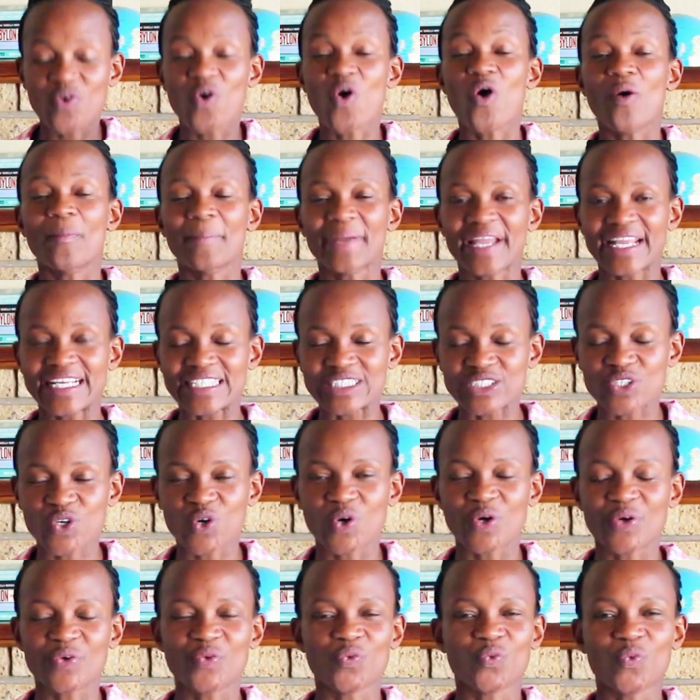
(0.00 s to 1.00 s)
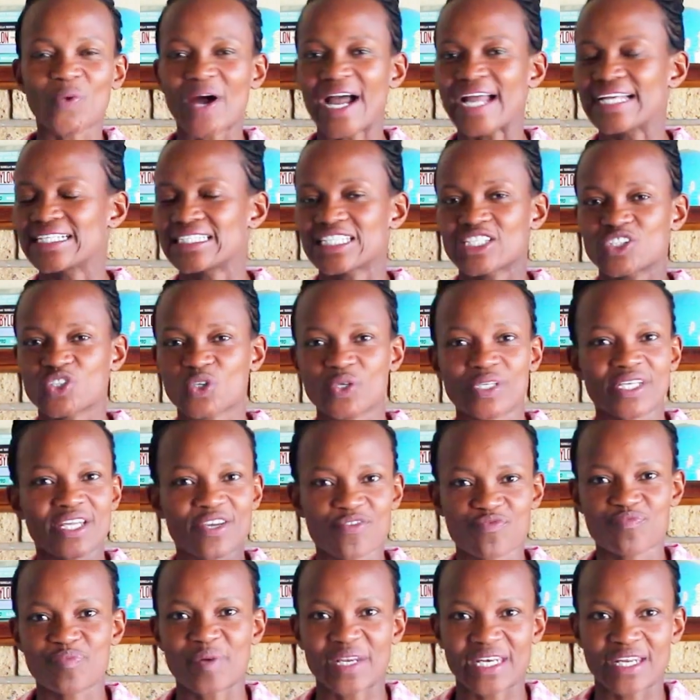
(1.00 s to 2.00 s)
comment on why they don't
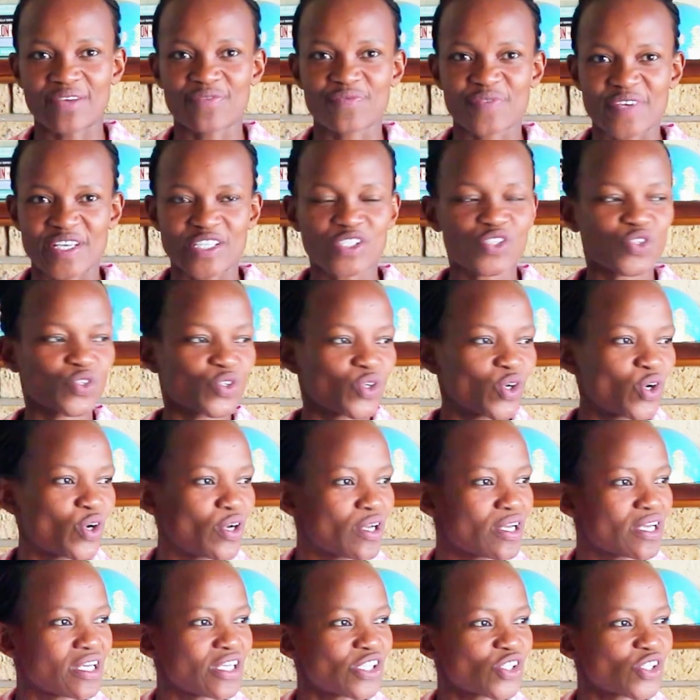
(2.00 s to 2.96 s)
have benefits, you know.